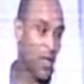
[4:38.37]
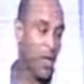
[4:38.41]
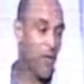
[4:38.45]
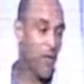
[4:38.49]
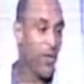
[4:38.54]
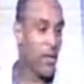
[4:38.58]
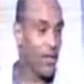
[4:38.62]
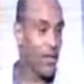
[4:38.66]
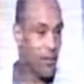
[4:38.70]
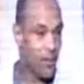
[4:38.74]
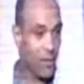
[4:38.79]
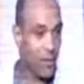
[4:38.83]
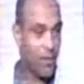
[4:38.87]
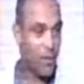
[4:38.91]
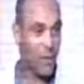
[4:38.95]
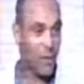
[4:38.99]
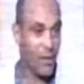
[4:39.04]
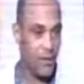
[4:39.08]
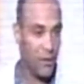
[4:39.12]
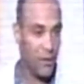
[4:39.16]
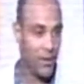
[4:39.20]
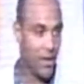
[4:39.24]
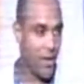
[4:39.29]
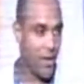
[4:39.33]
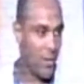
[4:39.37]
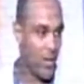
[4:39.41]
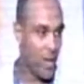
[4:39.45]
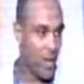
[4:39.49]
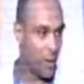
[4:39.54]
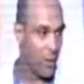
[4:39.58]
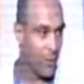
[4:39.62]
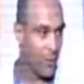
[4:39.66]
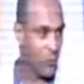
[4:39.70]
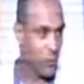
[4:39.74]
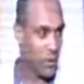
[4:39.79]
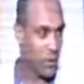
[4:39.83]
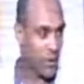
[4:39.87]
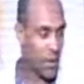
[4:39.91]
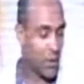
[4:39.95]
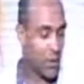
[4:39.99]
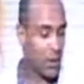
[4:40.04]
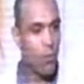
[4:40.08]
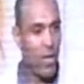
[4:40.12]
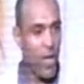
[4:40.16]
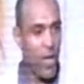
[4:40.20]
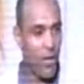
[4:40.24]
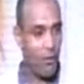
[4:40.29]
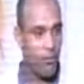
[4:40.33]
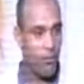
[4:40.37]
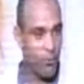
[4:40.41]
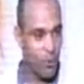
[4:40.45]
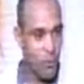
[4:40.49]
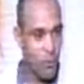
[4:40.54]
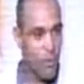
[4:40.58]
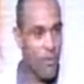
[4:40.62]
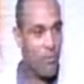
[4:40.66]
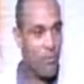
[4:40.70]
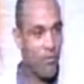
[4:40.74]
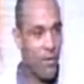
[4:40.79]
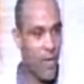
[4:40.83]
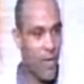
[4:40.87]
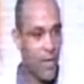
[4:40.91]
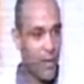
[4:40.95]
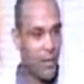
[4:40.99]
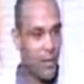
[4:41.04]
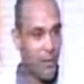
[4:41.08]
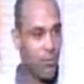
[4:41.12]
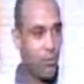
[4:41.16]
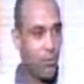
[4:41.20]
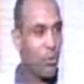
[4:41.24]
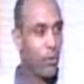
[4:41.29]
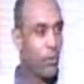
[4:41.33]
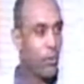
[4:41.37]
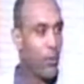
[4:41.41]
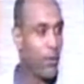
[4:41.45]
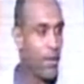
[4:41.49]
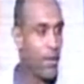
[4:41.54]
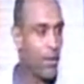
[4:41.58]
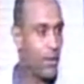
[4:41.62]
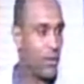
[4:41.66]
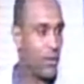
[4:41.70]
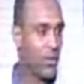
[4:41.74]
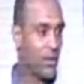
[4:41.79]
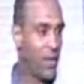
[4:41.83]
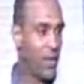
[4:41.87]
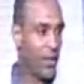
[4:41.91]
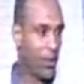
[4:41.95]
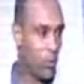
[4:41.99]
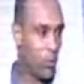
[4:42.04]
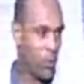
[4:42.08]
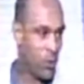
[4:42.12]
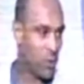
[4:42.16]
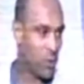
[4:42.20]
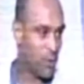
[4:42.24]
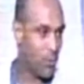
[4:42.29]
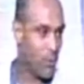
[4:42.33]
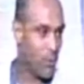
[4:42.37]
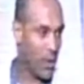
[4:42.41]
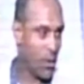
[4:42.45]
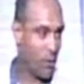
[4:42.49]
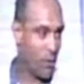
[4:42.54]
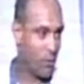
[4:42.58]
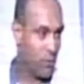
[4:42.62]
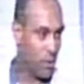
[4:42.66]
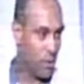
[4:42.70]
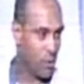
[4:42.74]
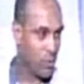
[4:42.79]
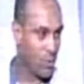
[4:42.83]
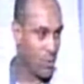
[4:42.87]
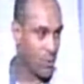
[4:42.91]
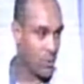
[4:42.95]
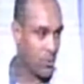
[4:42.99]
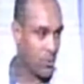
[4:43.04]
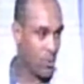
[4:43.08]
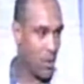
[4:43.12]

That's another interesting thing, that we have 2 valleys for burials in the west bank of Luxor.